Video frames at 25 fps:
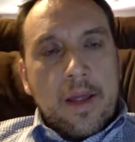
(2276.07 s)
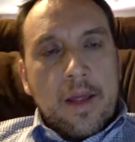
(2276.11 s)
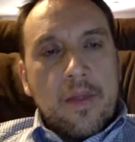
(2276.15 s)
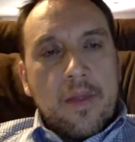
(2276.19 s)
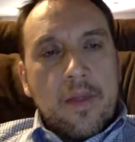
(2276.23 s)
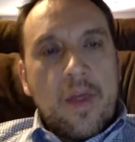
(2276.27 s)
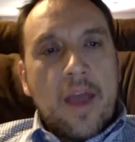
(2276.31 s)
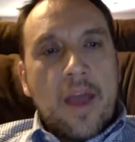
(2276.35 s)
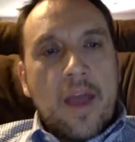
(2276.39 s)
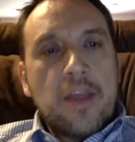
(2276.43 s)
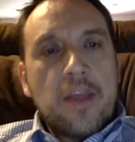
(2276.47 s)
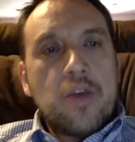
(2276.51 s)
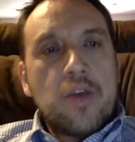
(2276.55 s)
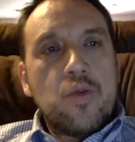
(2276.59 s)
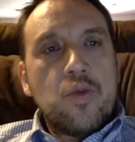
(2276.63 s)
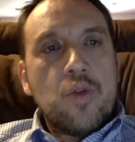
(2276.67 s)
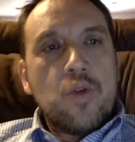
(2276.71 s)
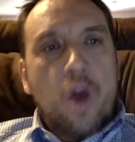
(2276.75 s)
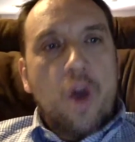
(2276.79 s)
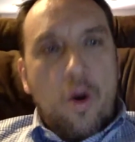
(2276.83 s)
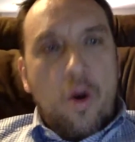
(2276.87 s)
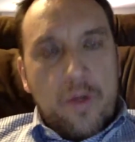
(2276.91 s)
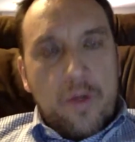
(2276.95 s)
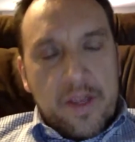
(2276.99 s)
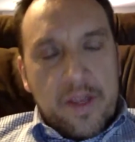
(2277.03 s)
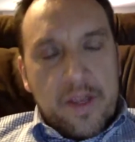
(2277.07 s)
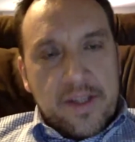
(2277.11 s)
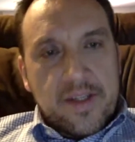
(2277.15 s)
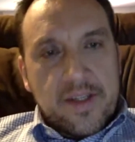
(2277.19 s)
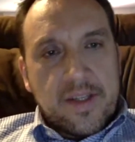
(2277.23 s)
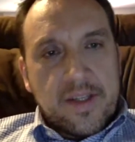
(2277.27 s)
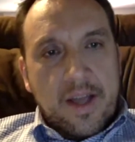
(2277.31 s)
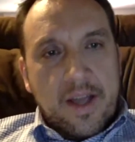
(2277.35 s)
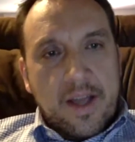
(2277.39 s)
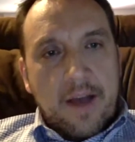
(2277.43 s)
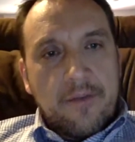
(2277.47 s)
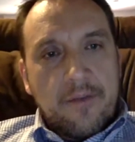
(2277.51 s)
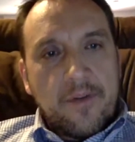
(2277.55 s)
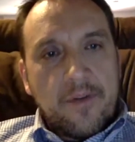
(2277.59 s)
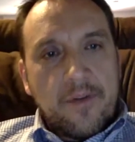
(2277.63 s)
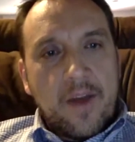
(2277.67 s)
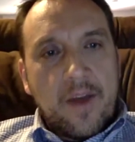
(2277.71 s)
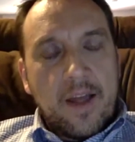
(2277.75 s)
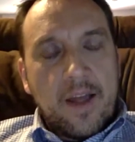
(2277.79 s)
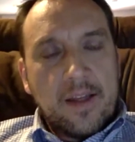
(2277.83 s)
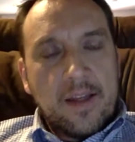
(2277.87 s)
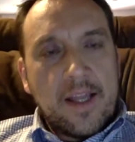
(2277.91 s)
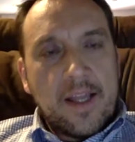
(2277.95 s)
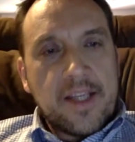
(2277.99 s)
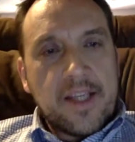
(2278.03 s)
that you know this stuff
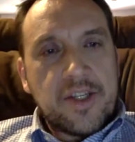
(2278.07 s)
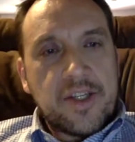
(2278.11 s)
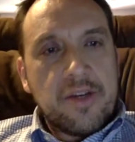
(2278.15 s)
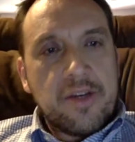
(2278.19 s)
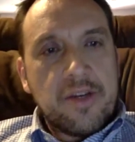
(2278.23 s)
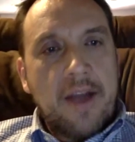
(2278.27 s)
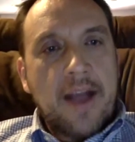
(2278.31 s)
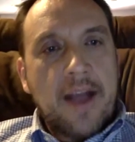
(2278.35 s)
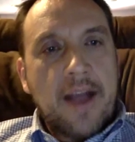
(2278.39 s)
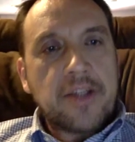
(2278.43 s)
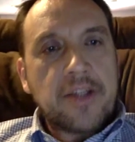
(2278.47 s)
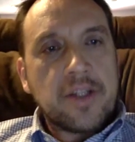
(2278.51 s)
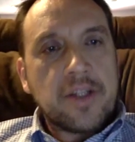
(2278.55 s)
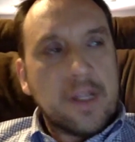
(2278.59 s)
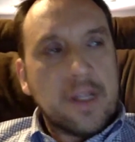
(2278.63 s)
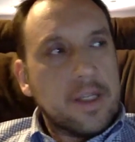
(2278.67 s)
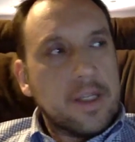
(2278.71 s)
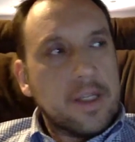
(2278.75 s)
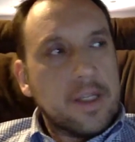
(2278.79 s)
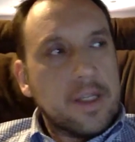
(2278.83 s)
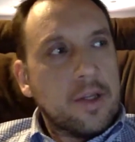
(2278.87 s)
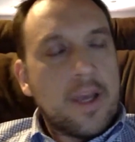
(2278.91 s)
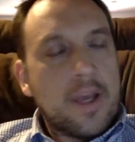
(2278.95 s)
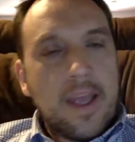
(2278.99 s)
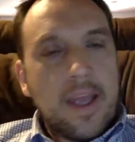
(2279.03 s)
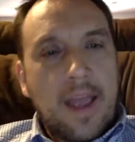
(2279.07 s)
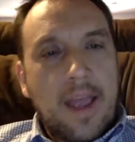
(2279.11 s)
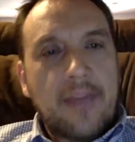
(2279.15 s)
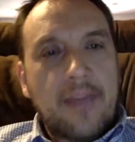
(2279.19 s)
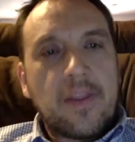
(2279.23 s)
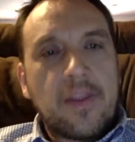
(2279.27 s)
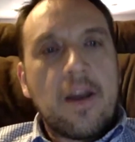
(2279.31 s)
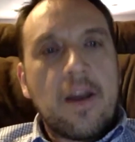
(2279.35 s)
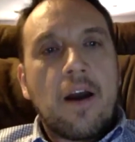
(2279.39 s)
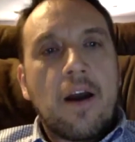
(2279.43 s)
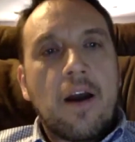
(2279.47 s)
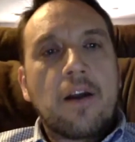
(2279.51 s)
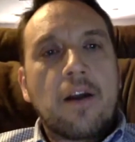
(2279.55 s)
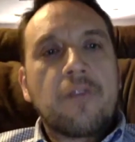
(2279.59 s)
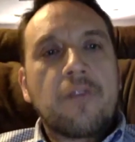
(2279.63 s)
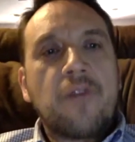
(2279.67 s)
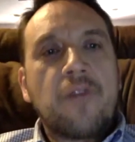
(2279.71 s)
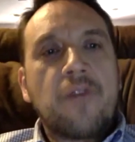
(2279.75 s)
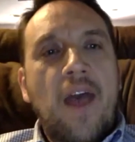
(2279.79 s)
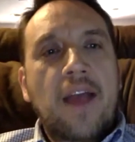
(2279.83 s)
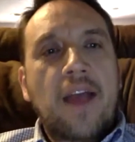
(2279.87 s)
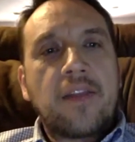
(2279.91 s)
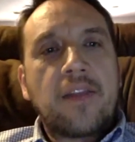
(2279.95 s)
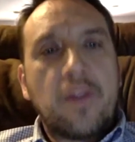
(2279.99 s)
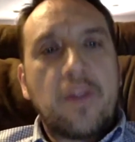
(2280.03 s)
unless you're actually looking at the
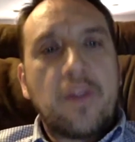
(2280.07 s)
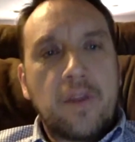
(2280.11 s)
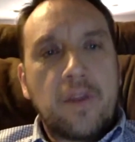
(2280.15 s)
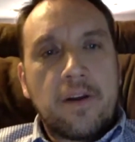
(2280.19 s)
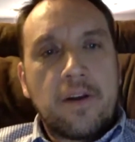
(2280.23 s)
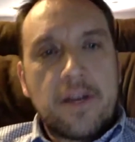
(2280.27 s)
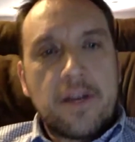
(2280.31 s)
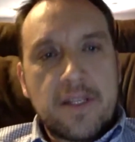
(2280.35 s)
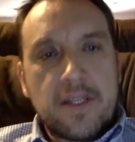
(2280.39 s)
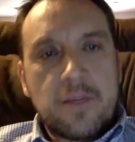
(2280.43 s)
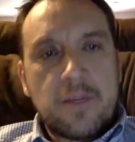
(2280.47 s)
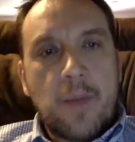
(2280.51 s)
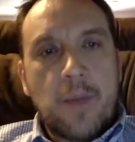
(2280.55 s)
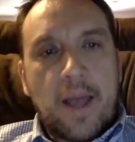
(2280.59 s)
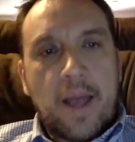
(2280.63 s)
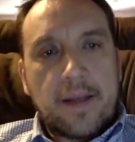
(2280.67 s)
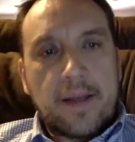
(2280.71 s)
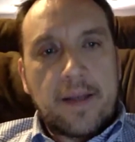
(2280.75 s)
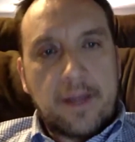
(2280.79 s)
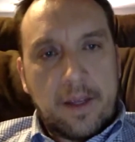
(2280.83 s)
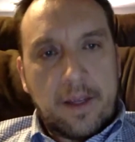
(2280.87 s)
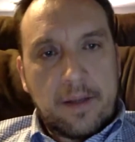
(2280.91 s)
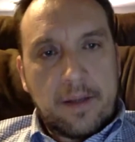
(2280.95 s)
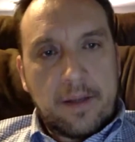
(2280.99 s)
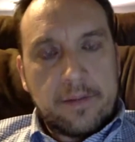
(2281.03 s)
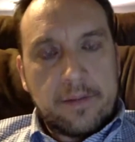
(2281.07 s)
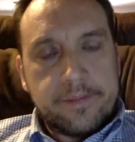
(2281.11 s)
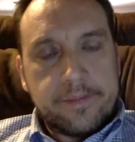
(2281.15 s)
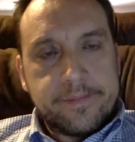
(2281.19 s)
artifact that they're expecting.